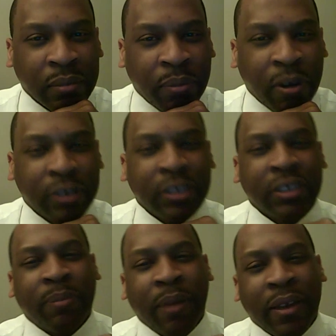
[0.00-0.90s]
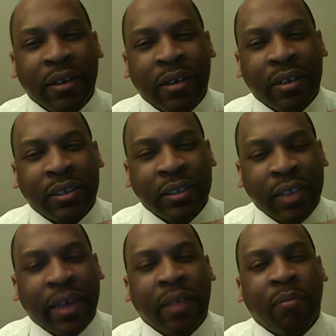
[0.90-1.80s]
participated in the
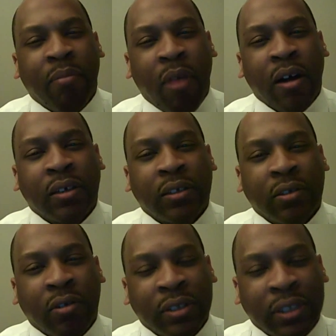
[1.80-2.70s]
second march on